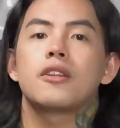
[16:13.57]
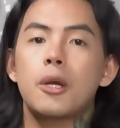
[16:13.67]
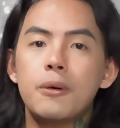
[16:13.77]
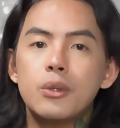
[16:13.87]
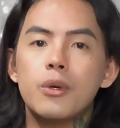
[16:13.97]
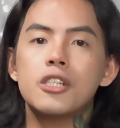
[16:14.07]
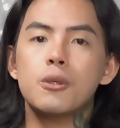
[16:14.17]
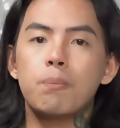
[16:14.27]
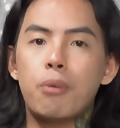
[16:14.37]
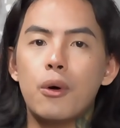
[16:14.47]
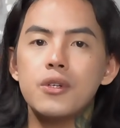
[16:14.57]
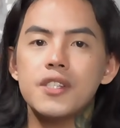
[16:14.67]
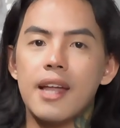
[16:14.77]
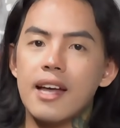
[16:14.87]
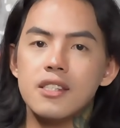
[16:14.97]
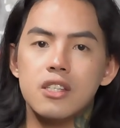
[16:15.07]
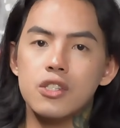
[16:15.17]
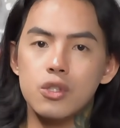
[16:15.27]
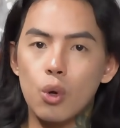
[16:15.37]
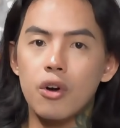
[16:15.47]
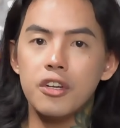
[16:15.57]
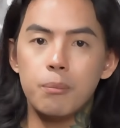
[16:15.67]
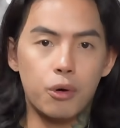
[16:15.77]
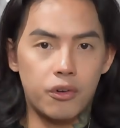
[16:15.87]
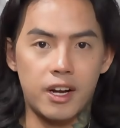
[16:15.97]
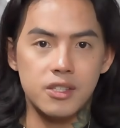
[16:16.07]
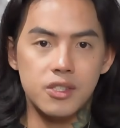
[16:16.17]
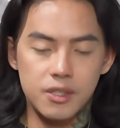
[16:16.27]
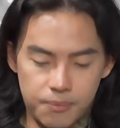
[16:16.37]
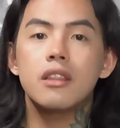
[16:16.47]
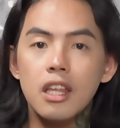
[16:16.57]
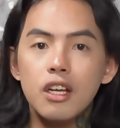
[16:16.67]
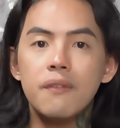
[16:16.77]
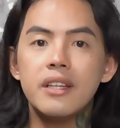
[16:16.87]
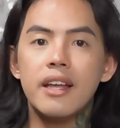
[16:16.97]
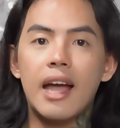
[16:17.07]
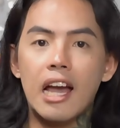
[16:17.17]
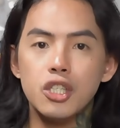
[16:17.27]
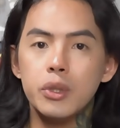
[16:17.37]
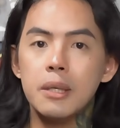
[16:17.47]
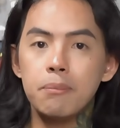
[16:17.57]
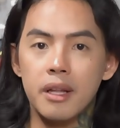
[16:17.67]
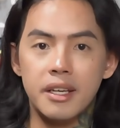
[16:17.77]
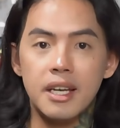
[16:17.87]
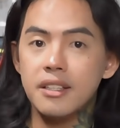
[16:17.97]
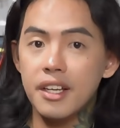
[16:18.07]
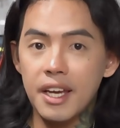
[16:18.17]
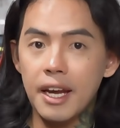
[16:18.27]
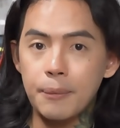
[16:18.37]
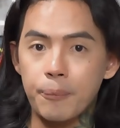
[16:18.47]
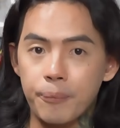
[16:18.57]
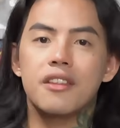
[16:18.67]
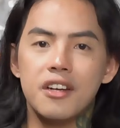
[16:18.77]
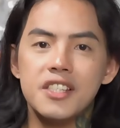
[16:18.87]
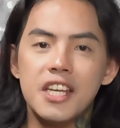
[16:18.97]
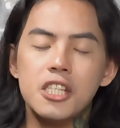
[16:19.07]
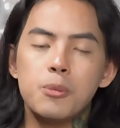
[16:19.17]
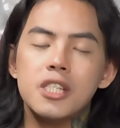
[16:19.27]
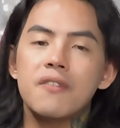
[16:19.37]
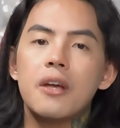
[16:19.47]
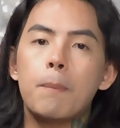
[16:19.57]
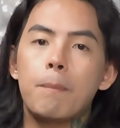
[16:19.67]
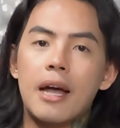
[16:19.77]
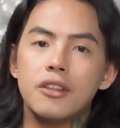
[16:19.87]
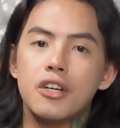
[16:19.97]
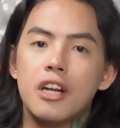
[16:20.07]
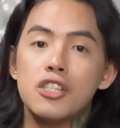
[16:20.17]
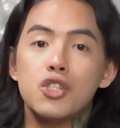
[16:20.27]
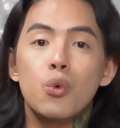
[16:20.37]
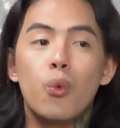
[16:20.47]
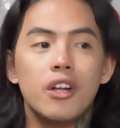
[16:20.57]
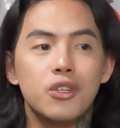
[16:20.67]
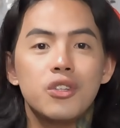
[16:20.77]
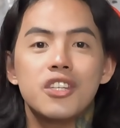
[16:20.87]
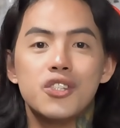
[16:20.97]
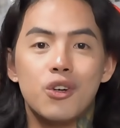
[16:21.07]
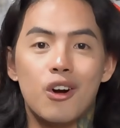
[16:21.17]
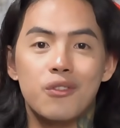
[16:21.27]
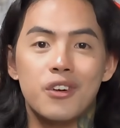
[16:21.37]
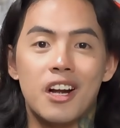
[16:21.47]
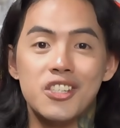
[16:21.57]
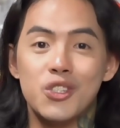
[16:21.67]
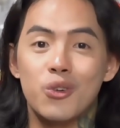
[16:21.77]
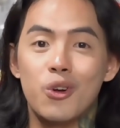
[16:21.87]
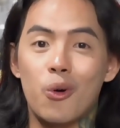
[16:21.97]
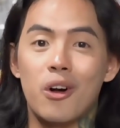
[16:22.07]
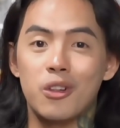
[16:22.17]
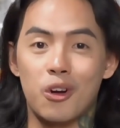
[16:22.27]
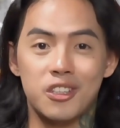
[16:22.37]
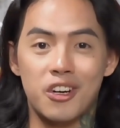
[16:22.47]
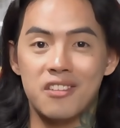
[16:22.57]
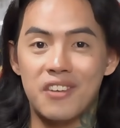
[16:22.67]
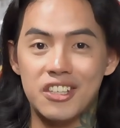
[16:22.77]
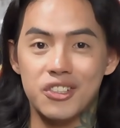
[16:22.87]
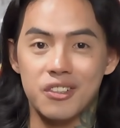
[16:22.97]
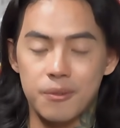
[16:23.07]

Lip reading: Number 2 is post as the story progresses. Think of it like actually playing the game. There's a specific pattern as to what you discover as you go along your adventure.